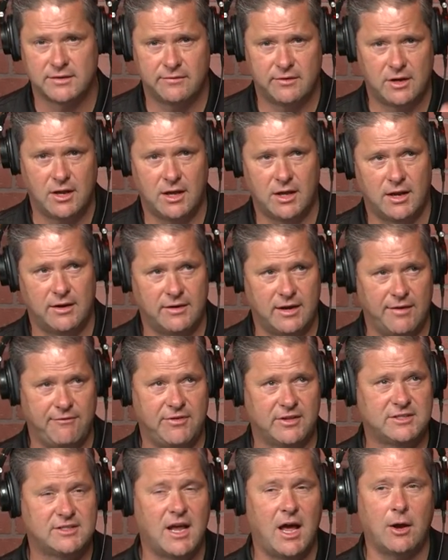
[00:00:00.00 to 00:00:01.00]
If, it, if
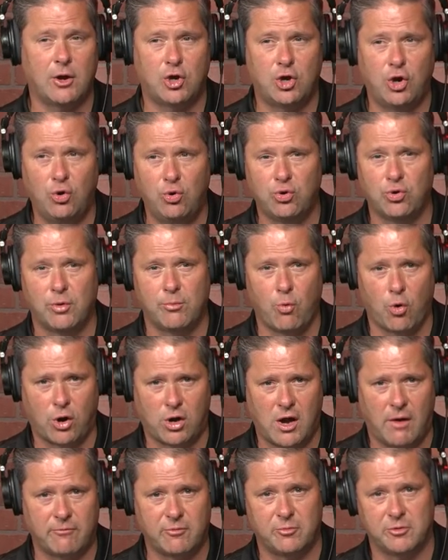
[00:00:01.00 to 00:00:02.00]
it's not cooler and more
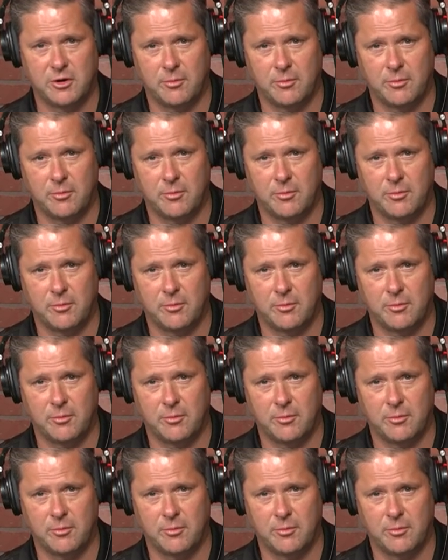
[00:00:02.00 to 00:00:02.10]
comfortable